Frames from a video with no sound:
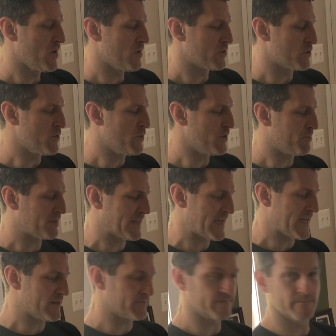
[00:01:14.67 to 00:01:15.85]
You will
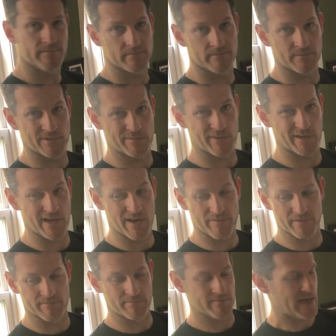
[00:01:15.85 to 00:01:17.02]
plant, Mr. McGough
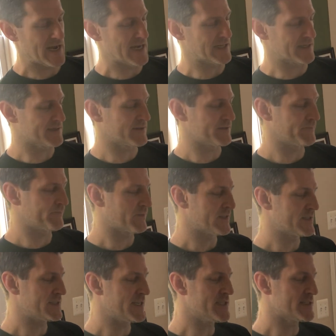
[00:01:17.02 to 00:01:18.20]
and Alex,
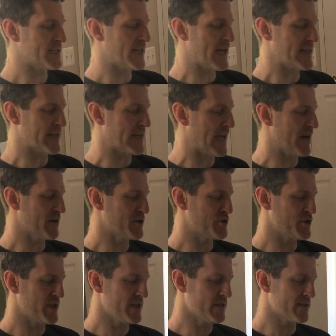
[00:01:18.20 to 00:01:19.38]
seeds today that carry
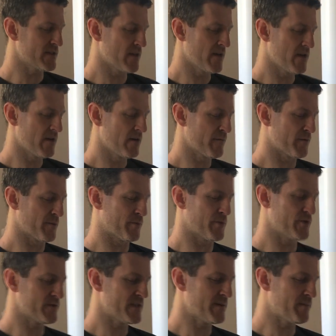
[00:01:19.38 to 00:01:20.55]
genes for
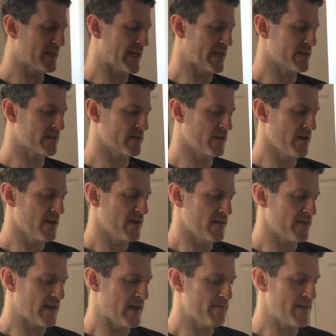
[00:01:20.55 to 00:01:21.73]
producing plants
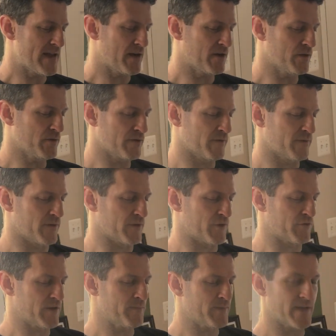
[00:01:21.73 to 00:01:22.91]
that make chlorophyll, the
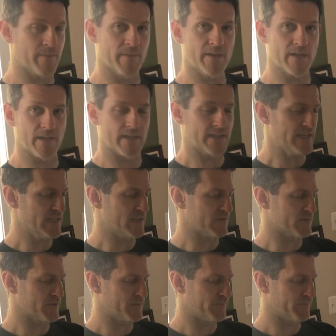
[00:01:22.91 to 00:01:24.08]
green pigment in
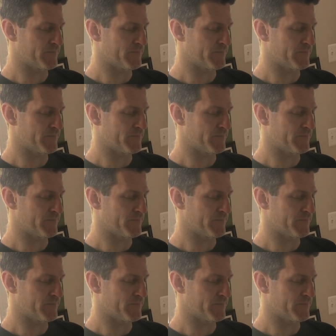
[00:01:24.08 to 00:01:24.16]
leaves,